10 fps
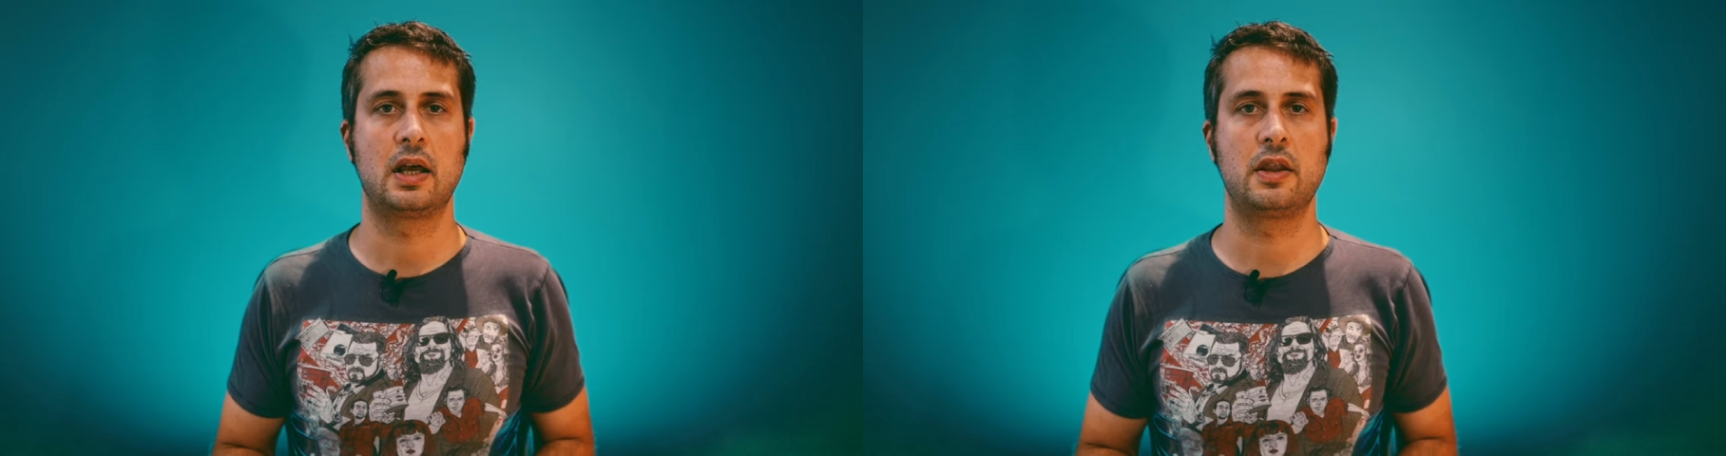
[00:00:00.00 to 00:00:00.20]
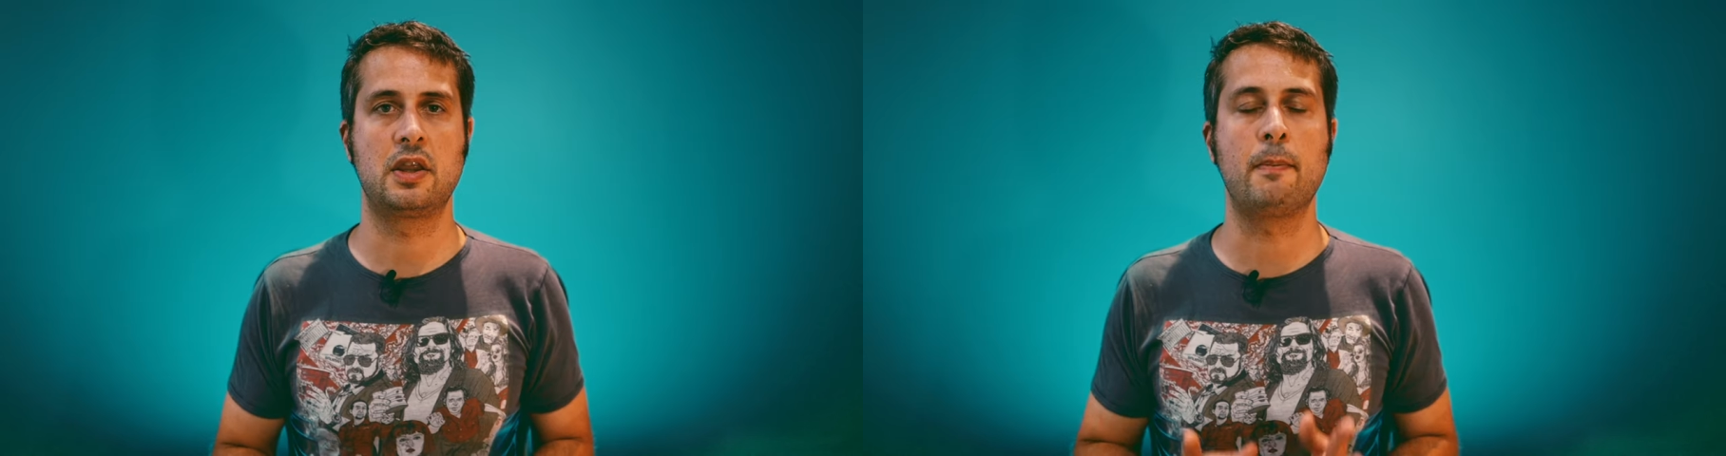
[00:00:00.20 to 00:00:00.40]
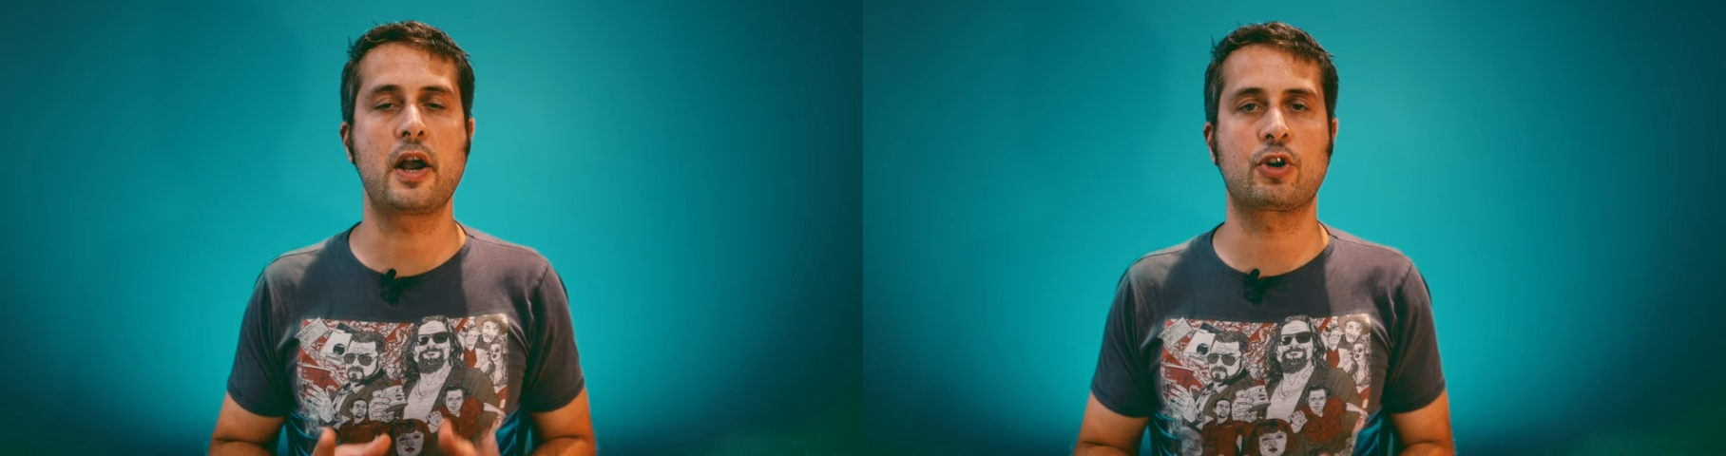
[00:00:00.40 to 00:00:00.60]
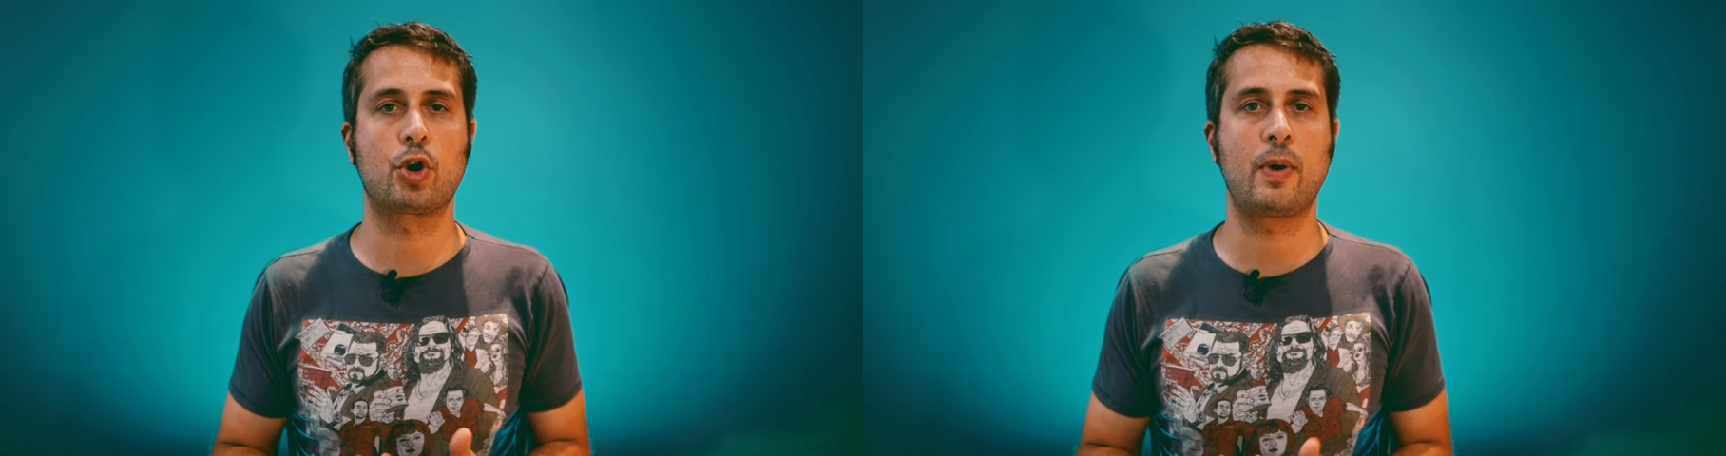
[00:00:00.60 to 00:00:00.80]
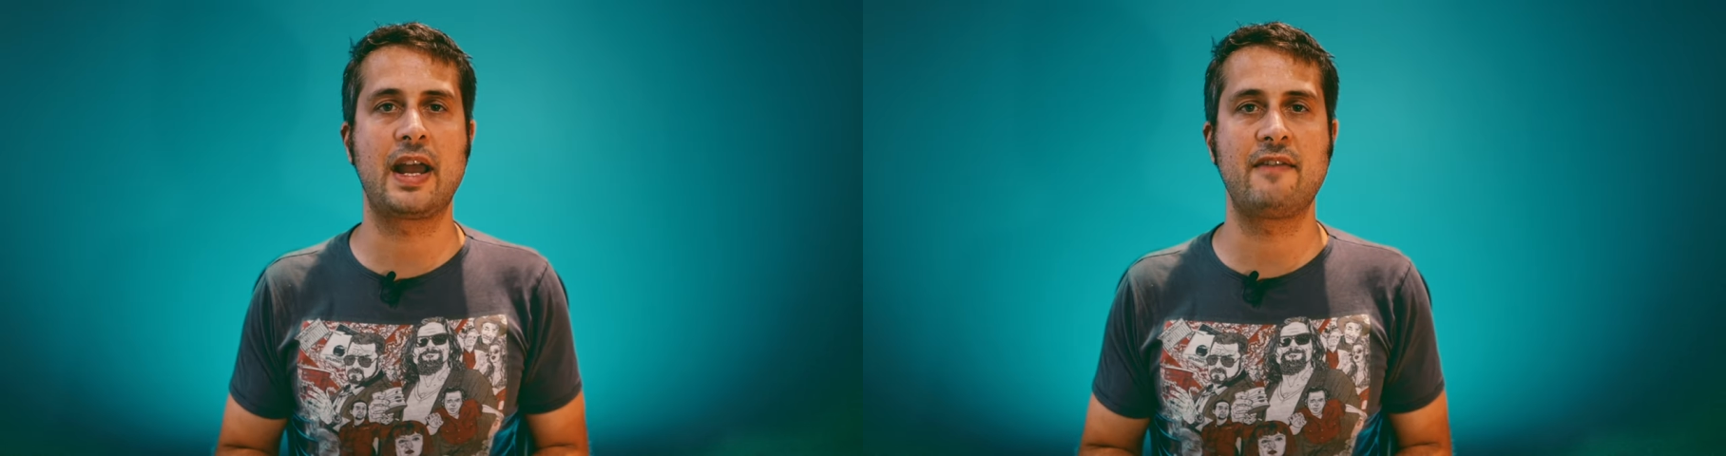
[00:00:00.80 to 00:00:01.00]
the
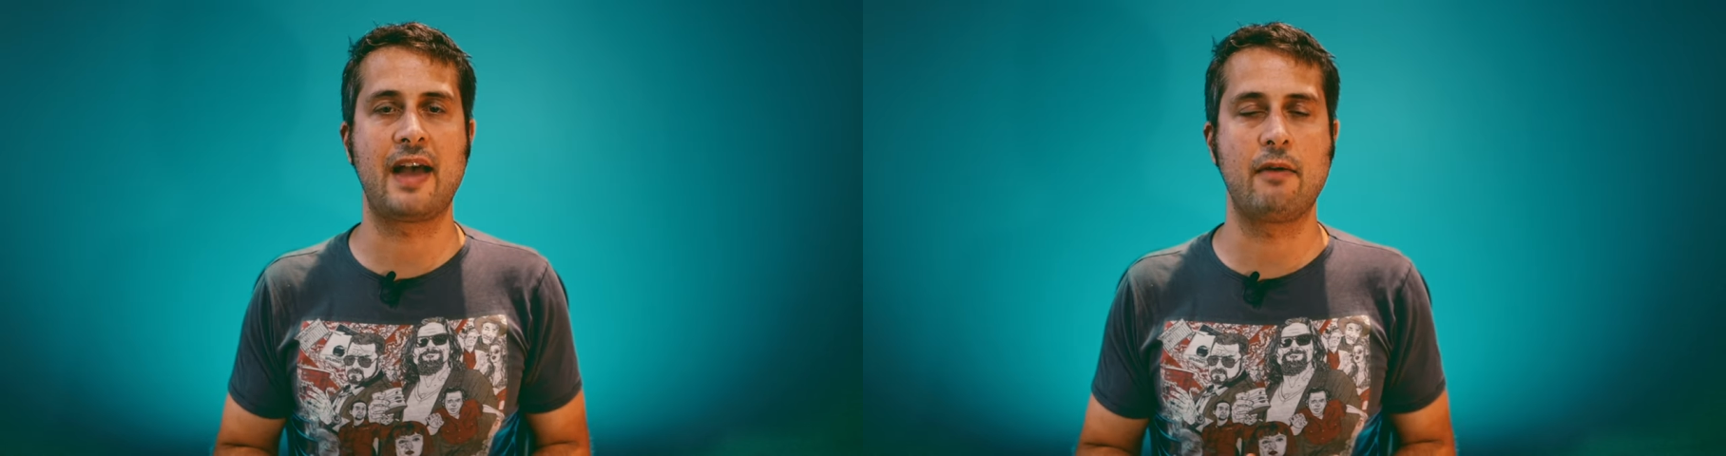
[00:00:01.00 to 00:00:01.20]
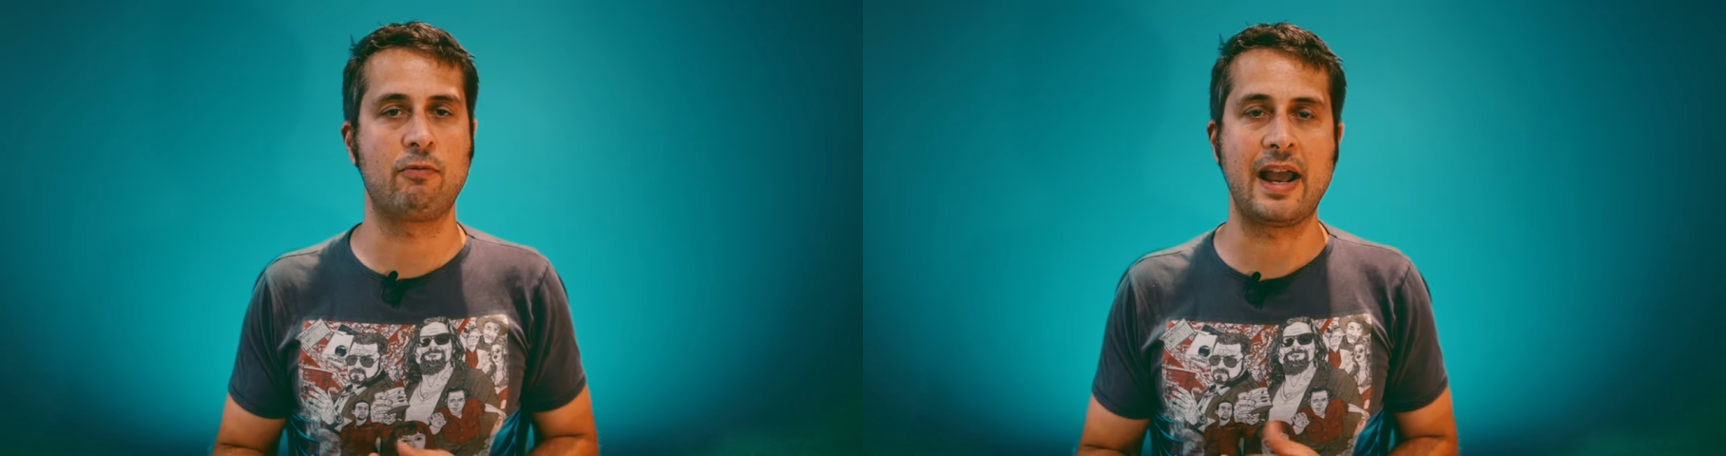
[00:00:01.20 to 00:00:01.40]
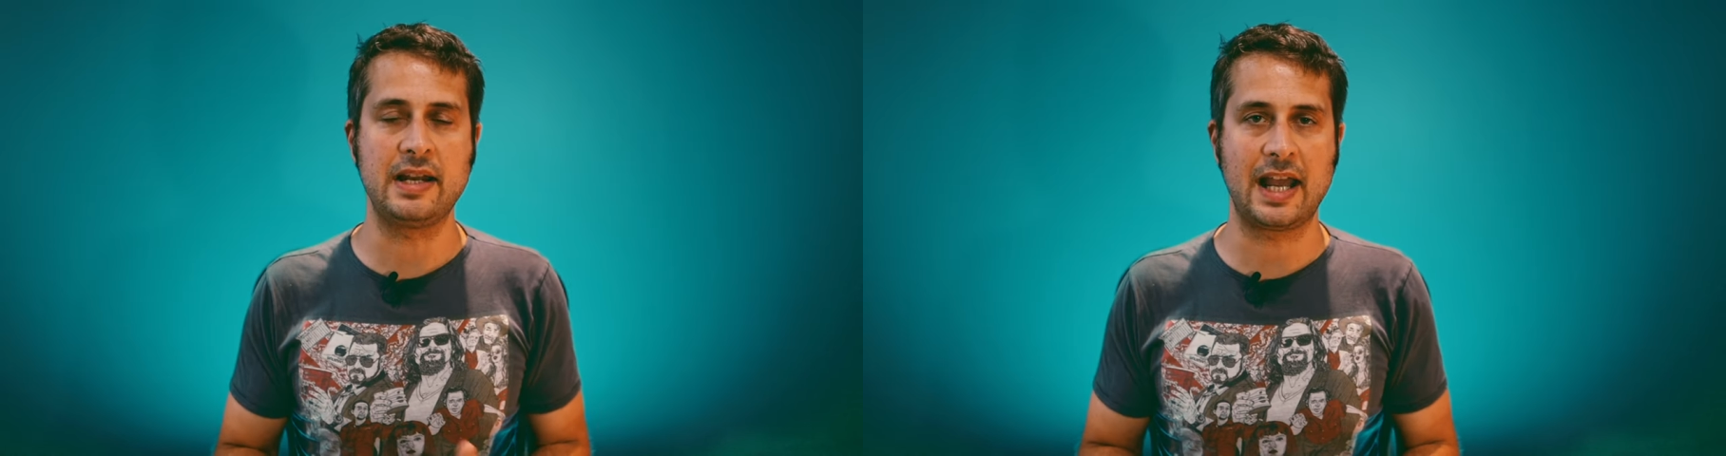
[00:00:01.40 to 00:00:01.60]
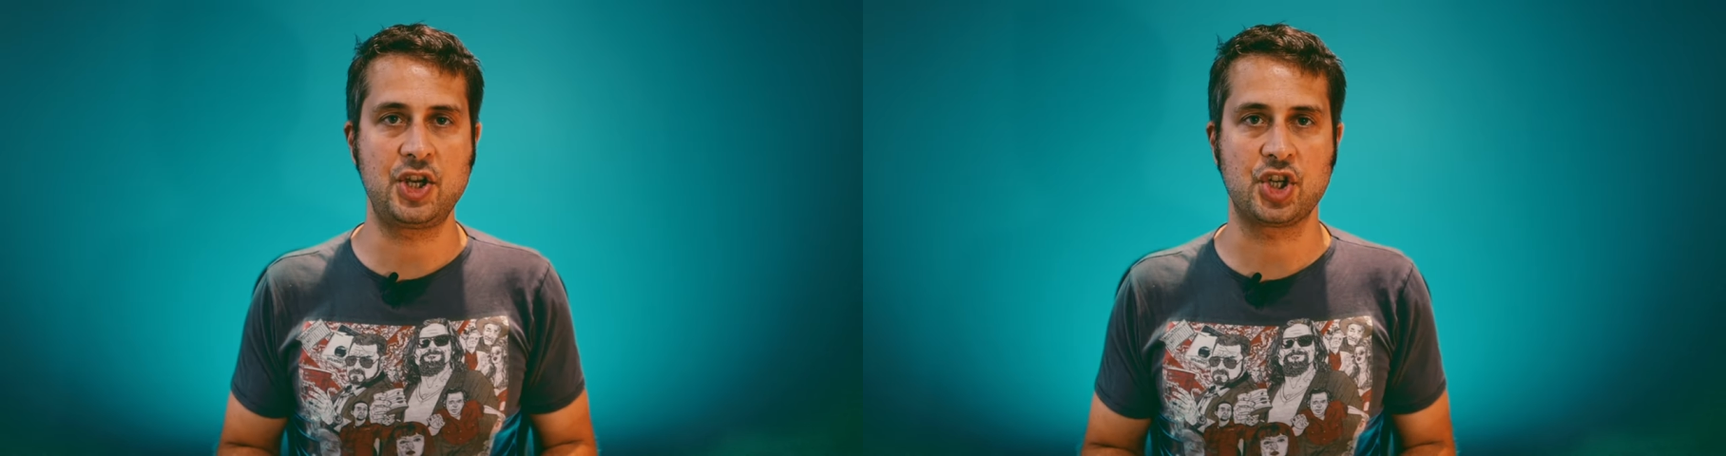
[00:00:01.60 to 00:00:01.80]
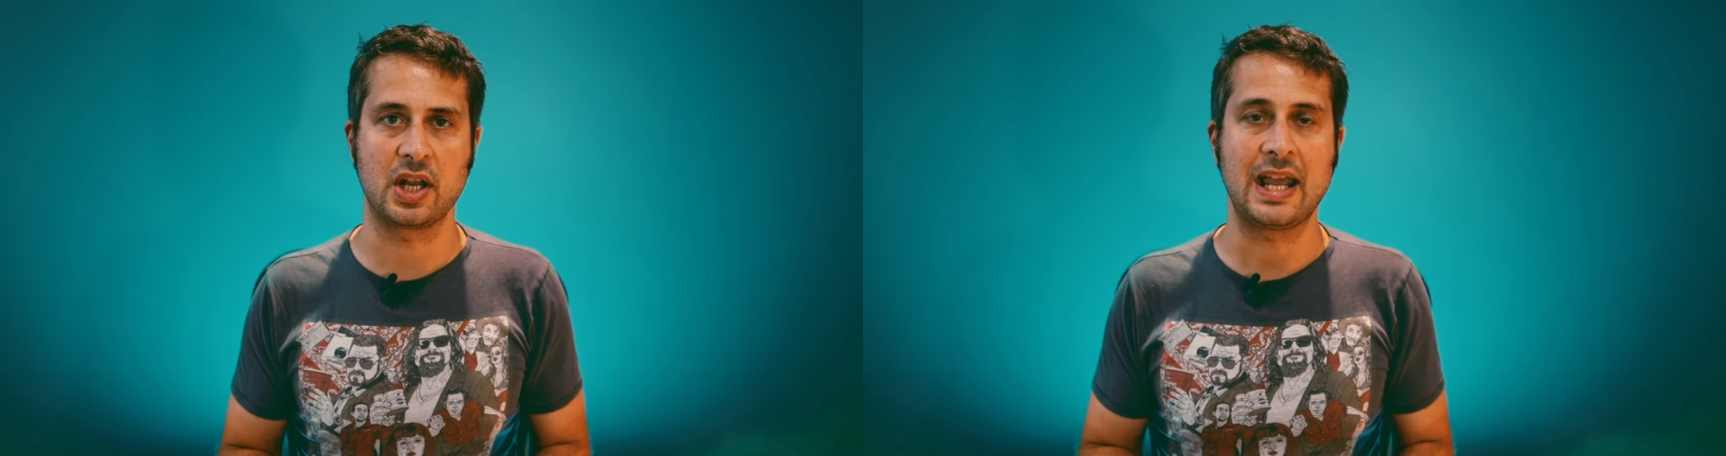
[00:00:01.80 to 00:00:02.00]
microwave
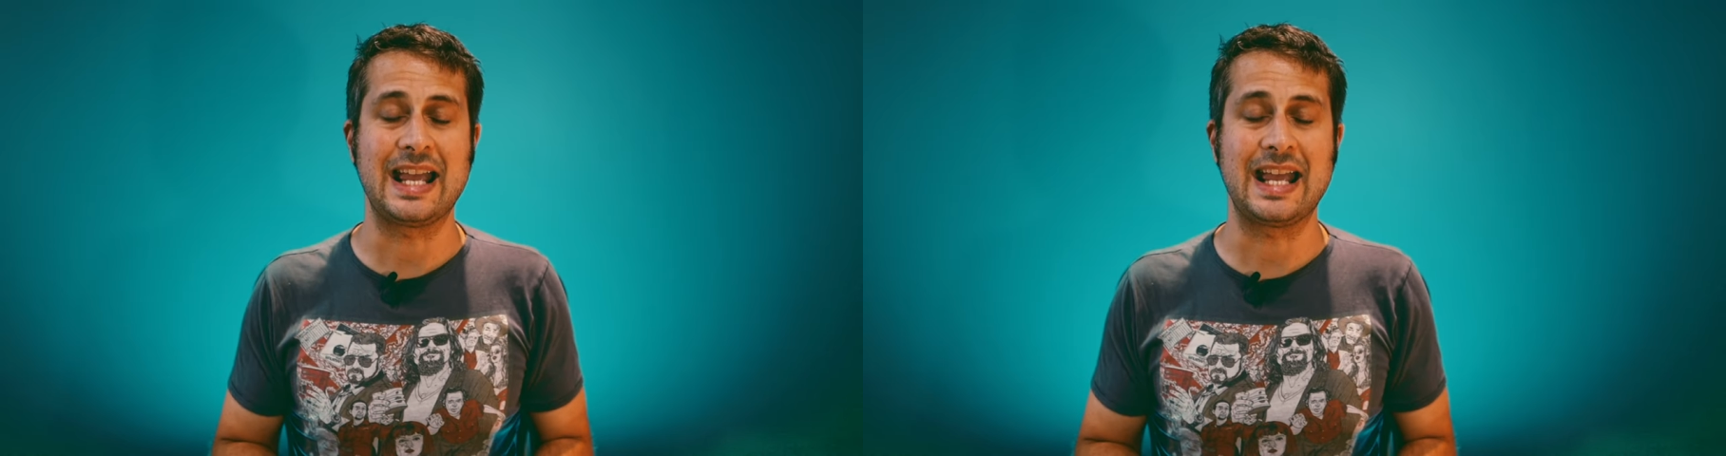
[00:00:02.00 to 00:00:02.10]
radiation